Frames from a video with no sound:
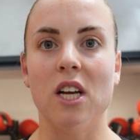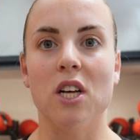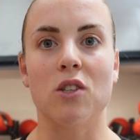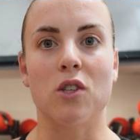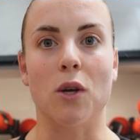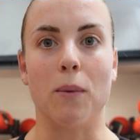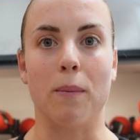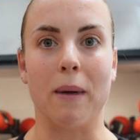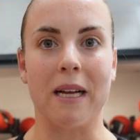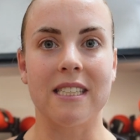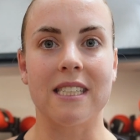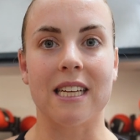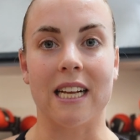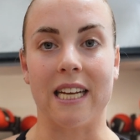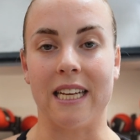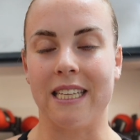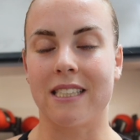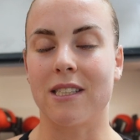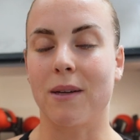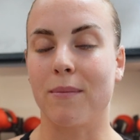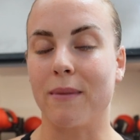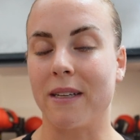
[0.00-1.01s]
So
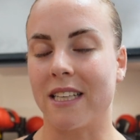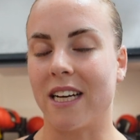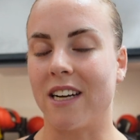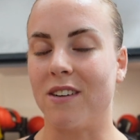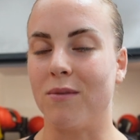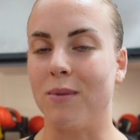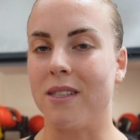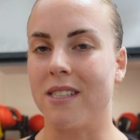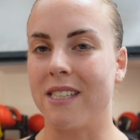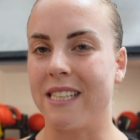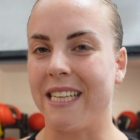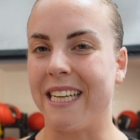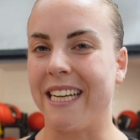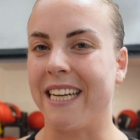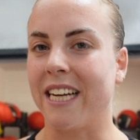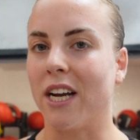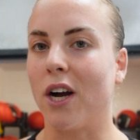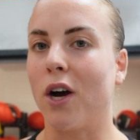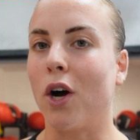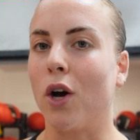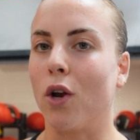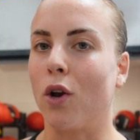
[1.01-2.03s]
basically something that I've been seeing
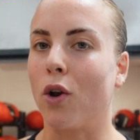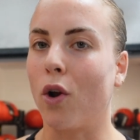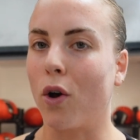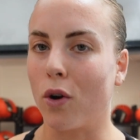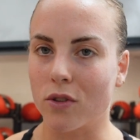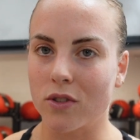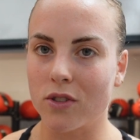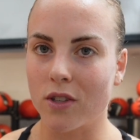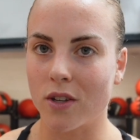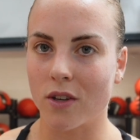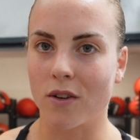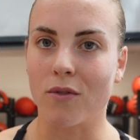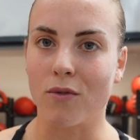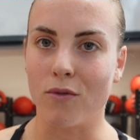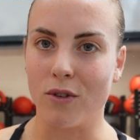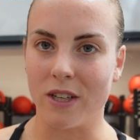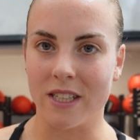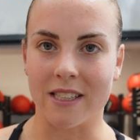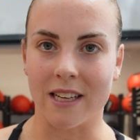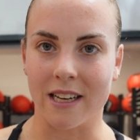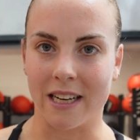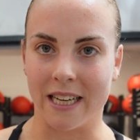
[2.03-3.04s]
a lot
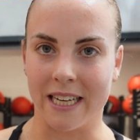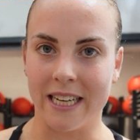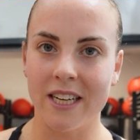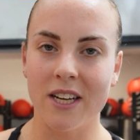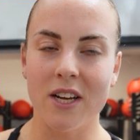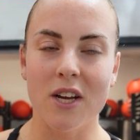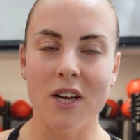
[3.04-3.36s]
recently,